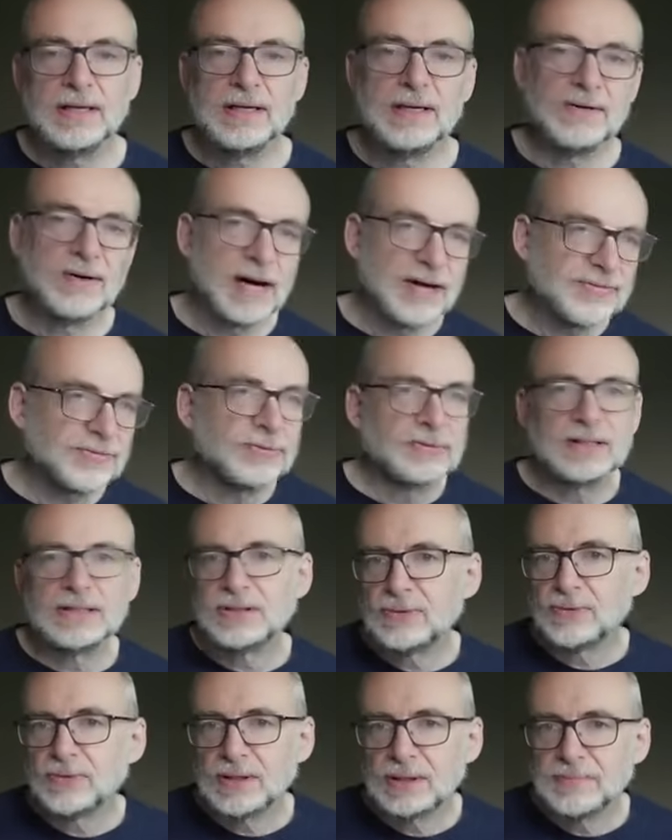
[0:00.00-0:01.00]
you know, I thought
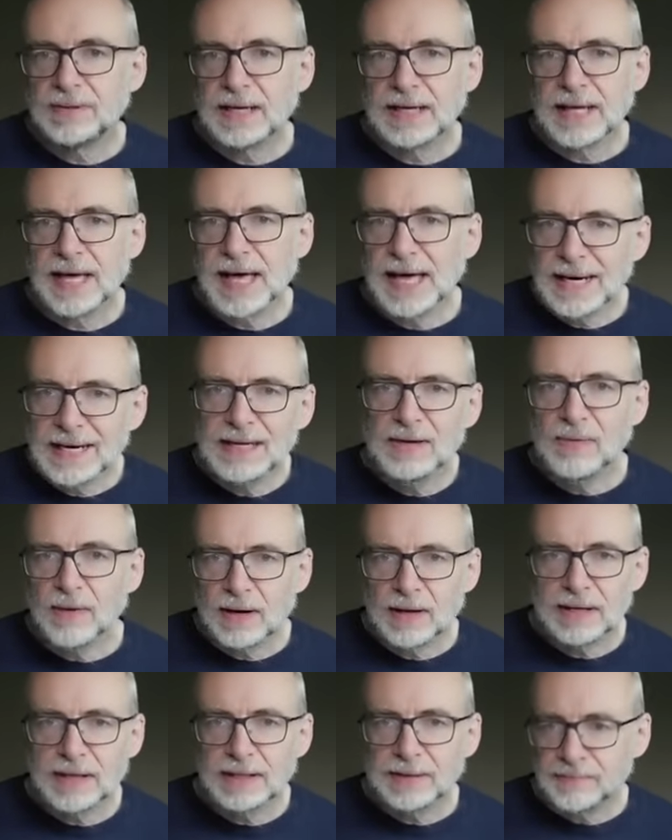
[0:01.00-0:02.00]
I'd talk about it
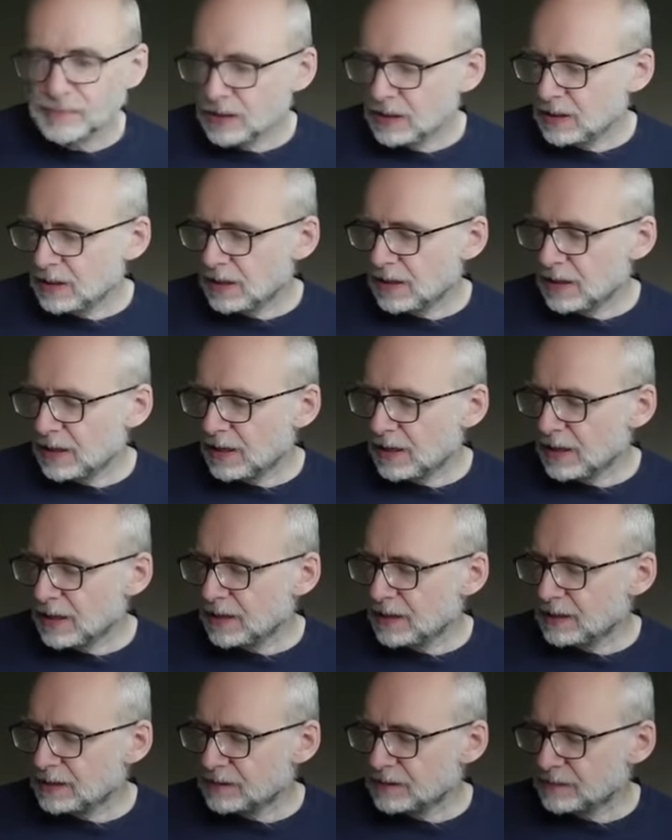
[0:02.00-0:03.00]
anyway.
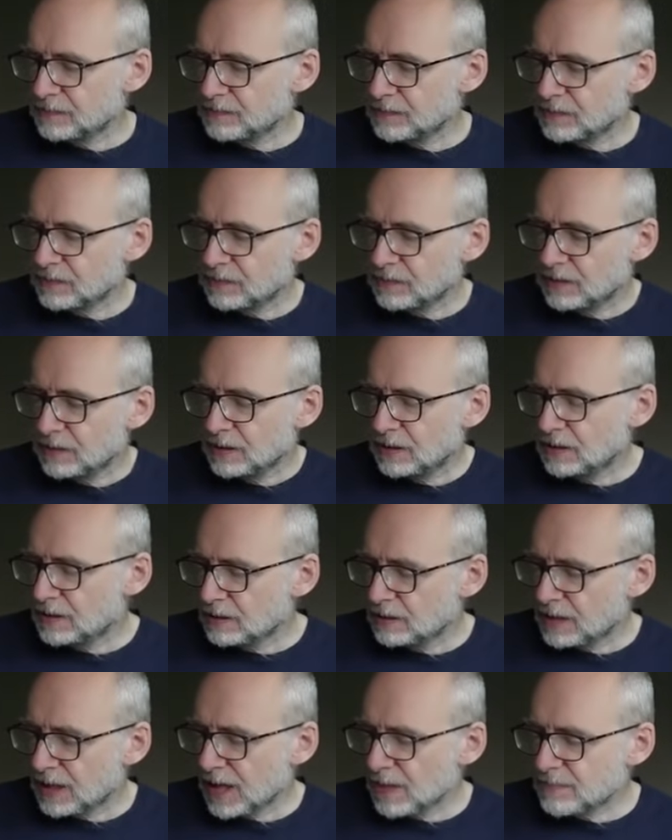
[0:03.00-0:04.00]
And
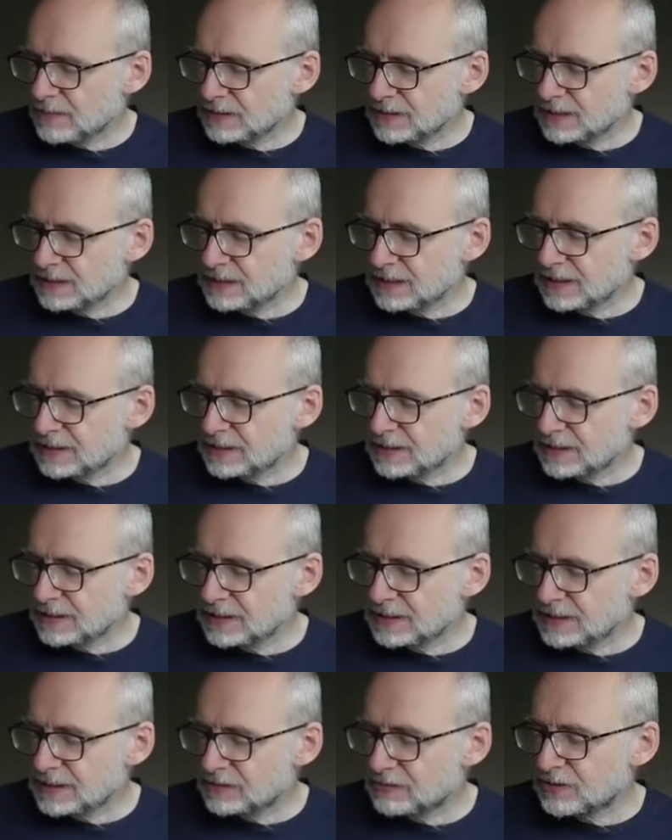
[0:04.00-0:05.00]
Ebertin says that
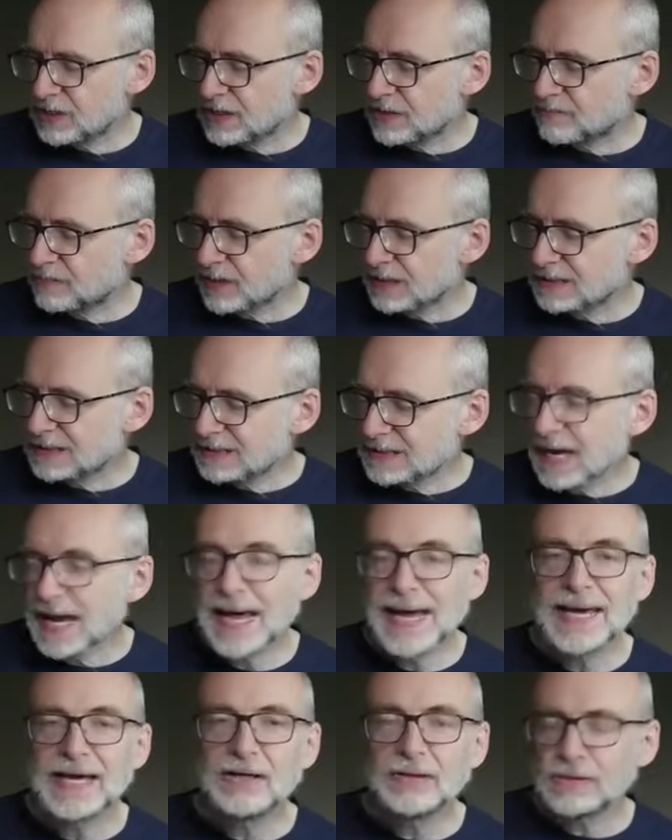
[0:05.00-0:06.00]
it is the
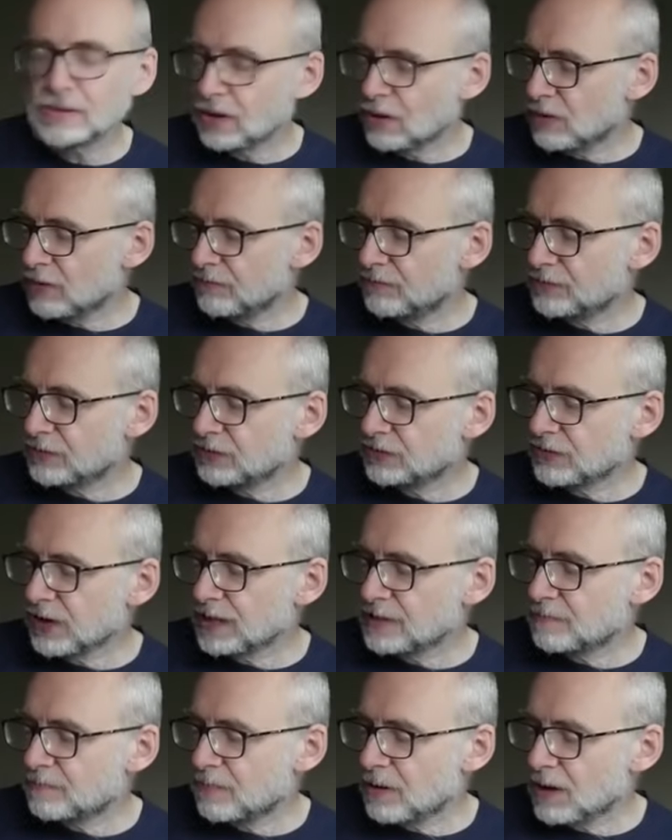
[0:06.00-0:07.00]
tail of the
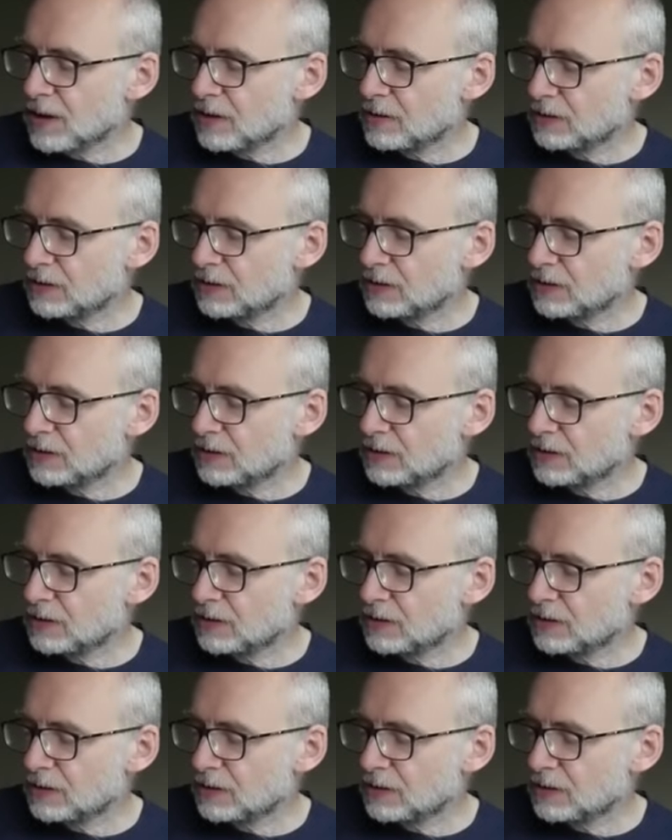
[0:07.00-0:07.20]
great